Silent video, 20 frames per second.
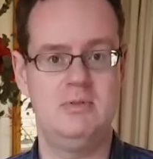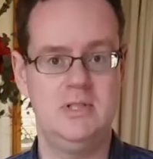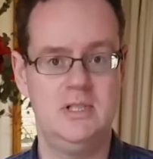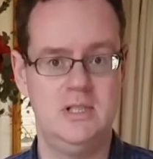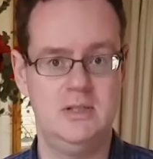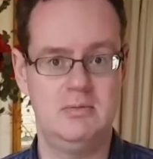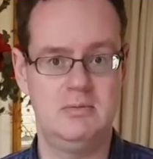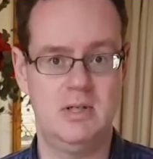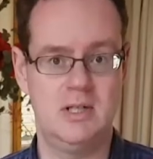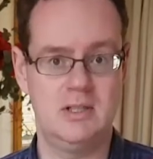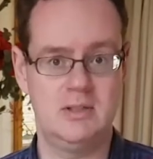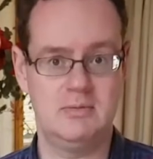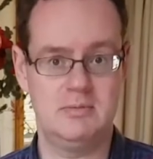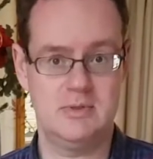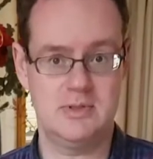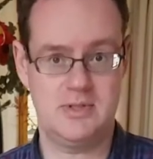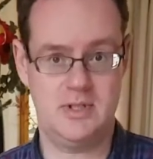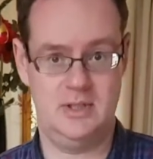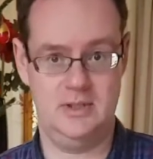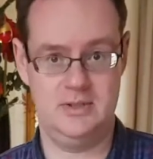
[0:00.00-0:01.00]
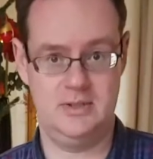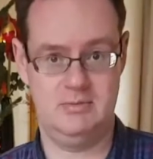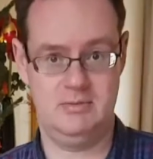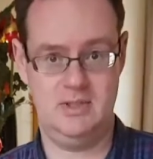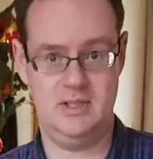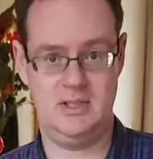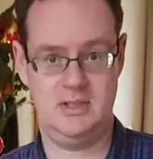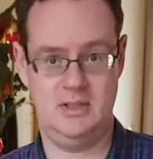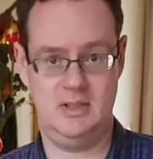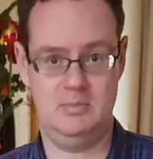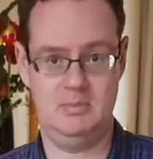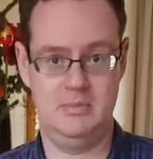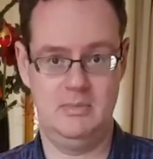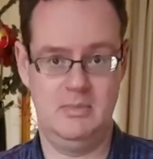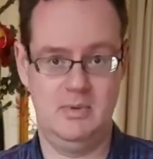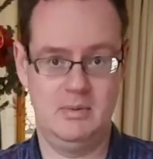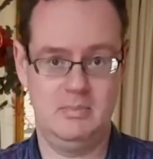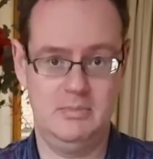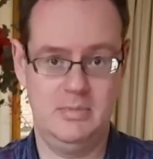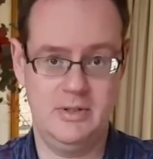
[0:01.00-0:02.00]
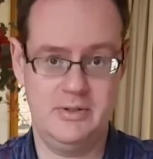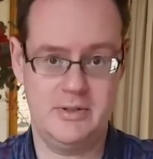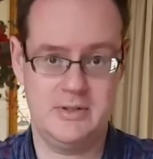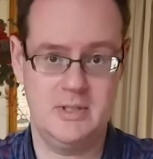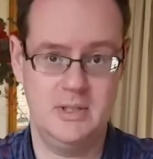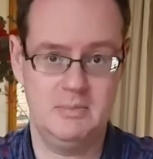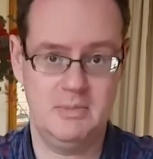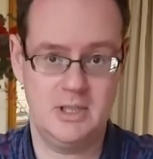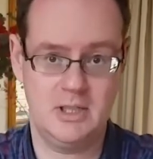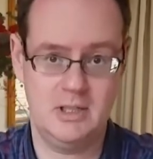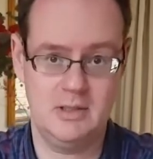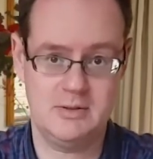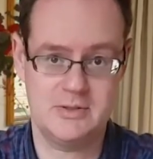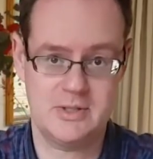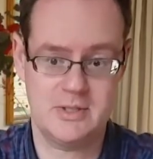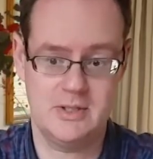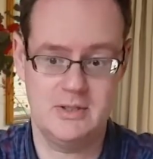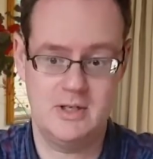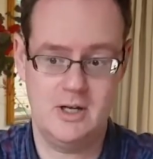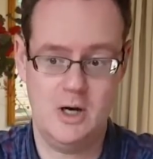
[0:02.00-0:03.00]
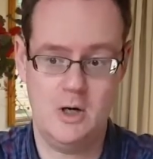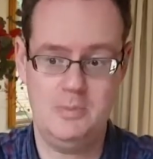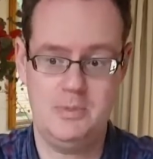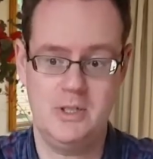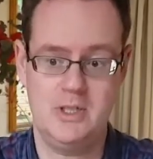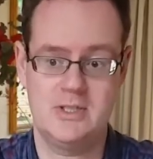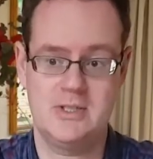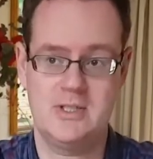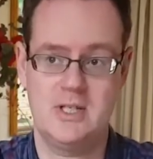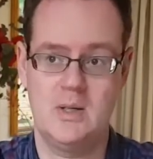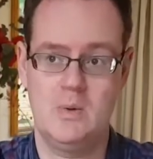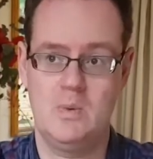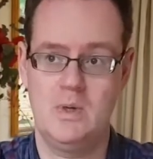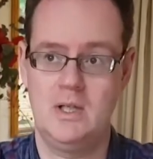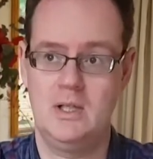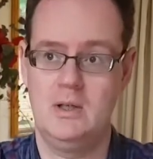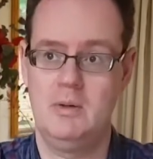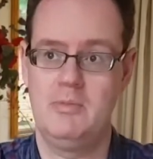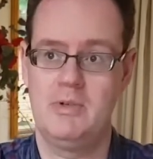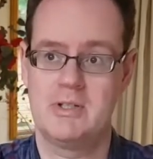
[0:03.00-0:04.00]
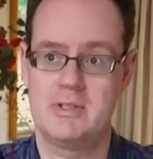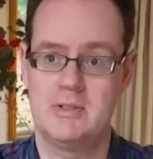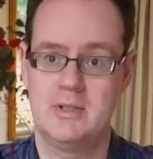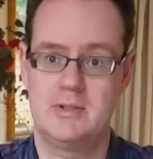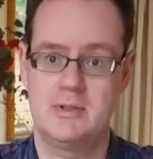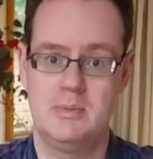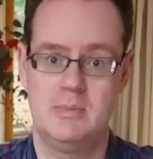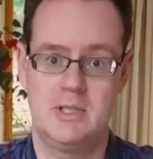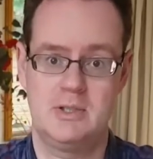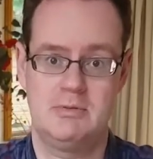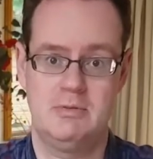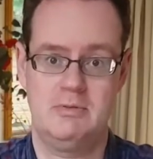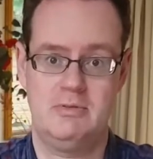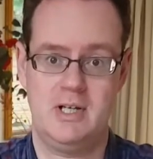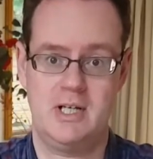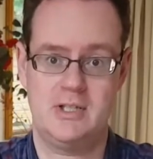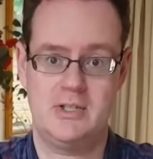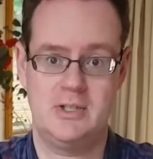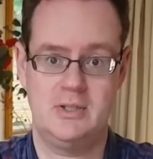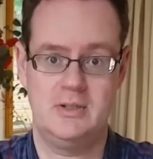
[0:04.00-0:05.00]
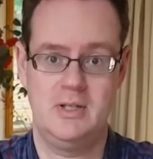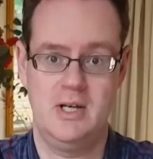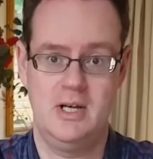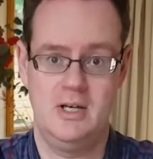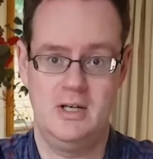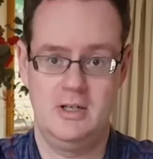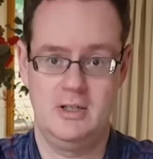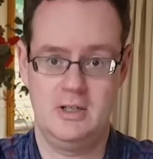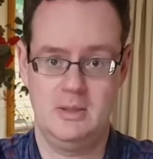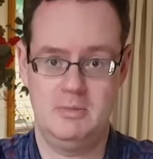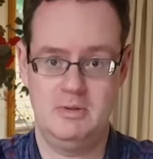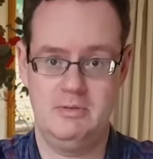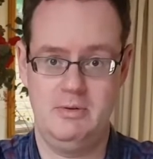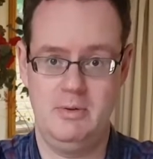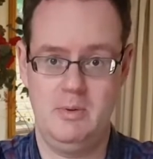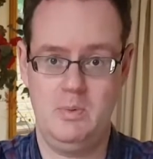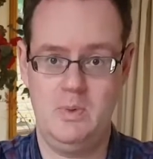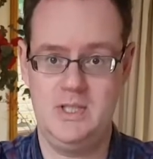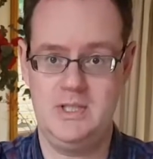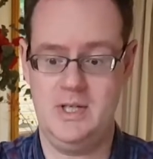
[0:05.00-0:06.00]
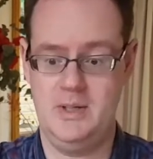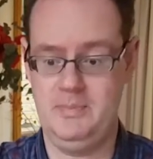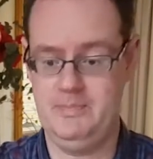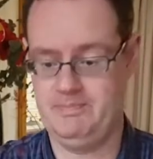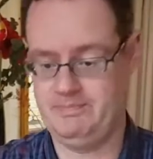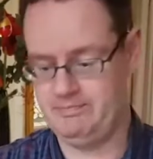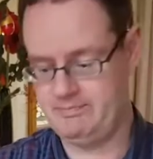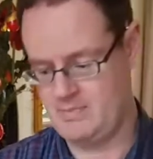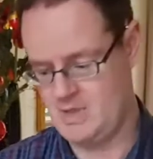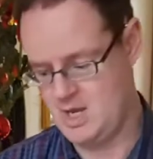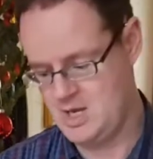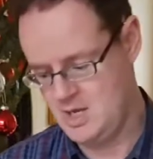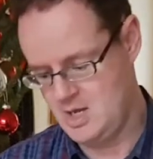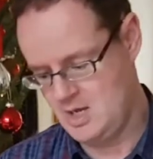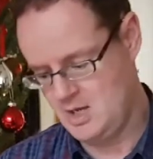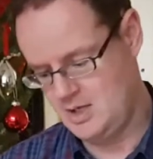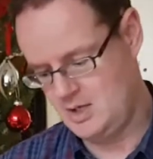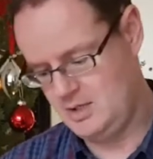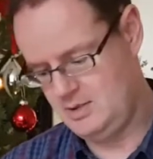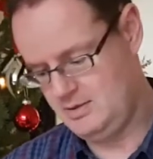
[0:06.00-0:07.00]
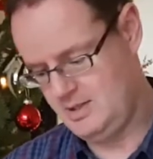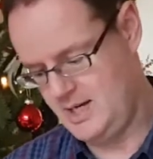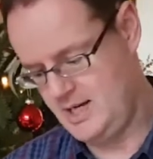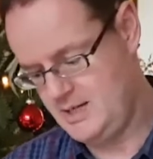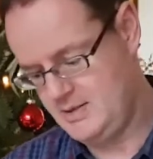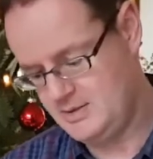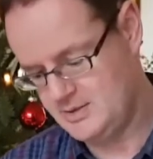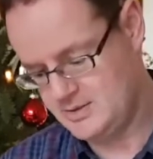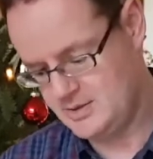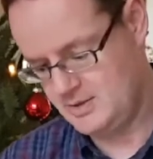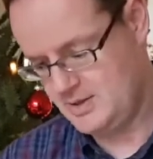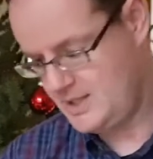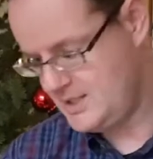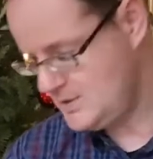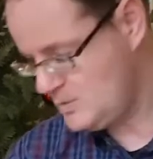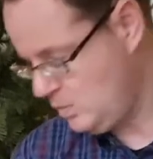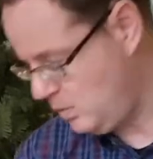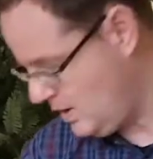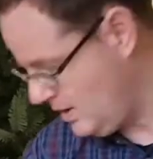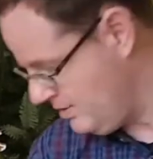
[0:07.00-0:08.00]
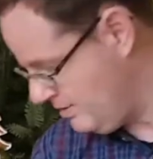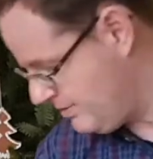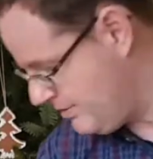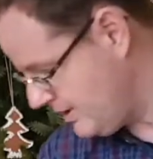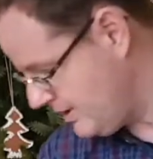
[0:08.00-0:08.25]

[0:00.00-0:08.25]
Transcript: really like the result. I know. I'll put this a little bit closer. Hope you can see it well. Hope there's not too much reflection coming from the window. All right, so that is one